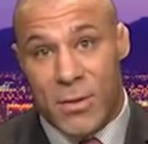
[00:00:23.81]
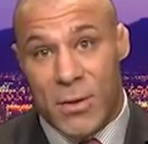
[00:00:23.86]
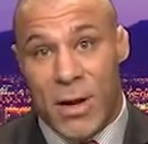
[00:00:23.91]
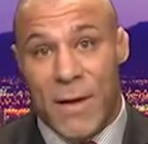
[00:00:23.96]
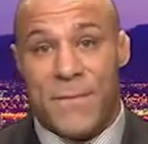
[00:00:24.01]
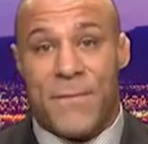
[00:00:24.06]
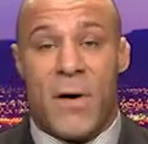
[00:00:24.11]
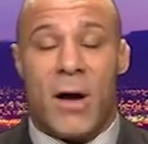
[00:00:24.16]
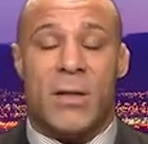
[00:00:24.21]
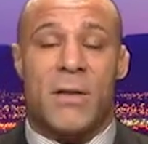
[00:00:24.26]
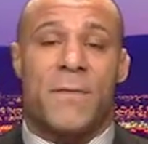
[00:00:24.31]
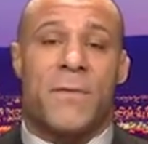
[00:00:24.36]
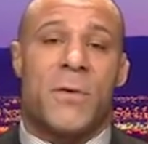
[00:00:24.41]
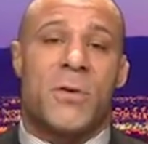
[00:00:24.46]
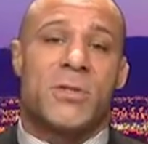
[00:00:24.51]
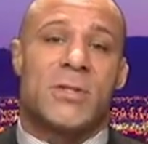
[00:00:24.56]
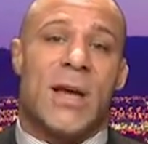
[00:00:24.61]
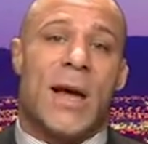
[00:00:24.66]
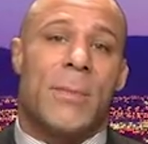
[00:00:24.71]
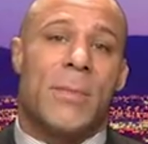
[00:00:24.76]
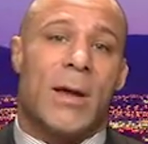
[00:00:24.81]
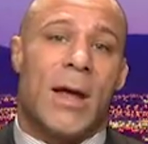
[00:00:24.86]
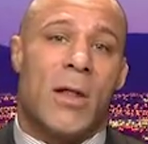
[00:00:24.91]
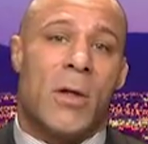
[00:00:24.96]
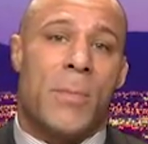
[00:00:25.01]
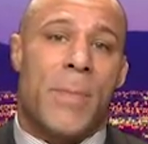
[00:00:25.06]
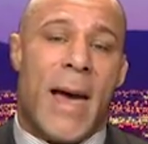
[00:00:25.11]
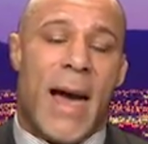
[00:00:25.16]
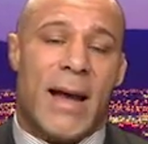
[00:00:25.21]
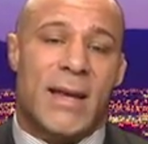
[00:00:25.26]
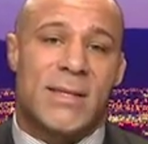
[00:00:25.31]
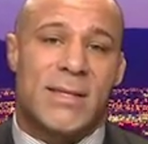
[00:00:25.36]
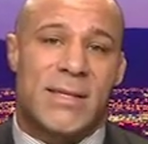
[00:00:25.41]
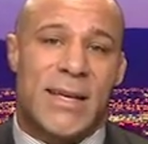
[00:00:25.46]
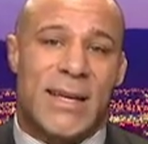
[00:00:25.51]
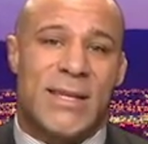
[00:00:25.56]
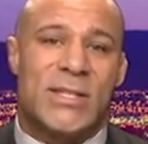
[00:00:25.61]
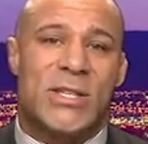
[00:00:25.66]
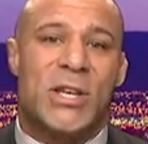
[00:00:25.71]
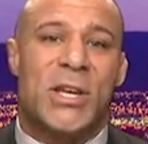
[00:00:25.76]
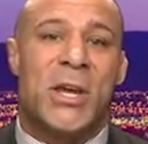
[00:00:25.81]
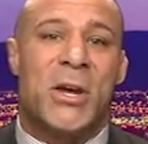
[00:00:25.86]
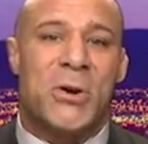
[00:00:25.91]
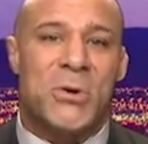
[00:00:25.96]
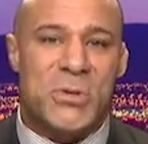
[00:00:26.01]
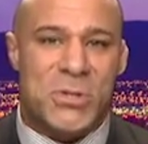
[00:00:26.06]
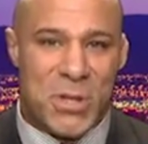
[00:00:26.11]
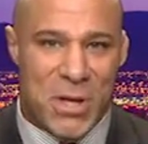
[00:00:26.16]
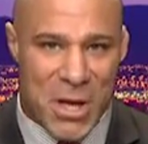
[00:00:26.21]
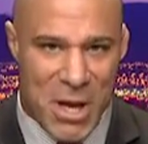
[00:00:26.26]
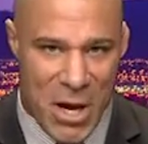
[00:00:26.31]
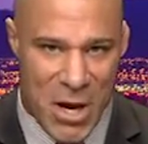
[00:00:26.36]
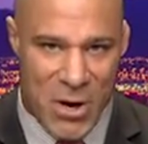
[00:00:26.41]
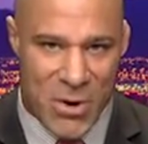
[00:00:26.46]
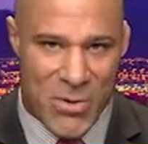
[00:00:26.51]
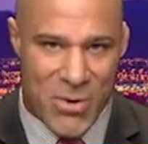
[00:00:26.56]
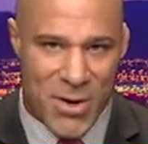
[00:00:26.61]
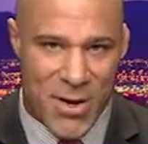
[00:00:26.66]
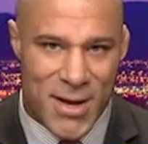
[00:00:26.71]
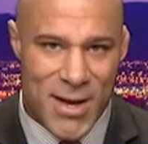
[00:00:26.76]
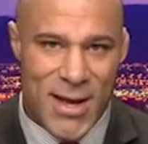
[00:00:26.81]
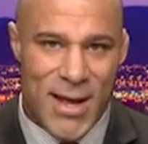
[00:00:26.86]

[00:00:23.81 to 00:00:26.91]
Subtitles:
they fought the first time together back 6 years ago,